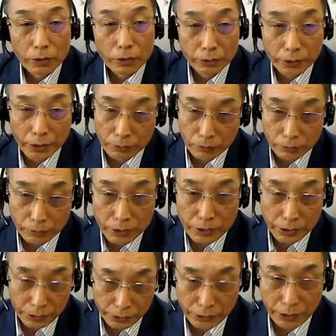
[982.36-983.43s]
One of the
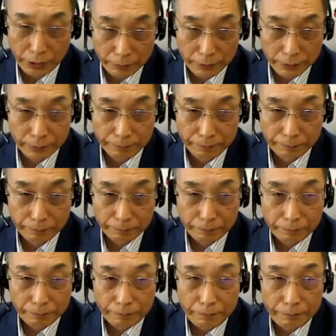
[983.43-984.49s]
reasons is
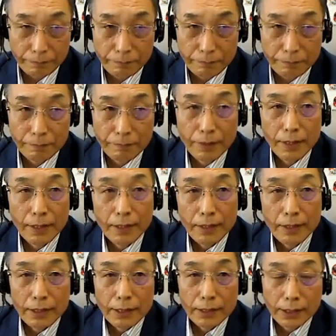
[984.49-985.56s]
because the general
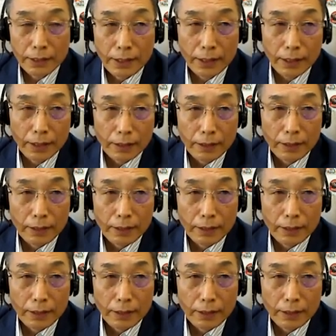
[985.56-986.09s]
headquarters of the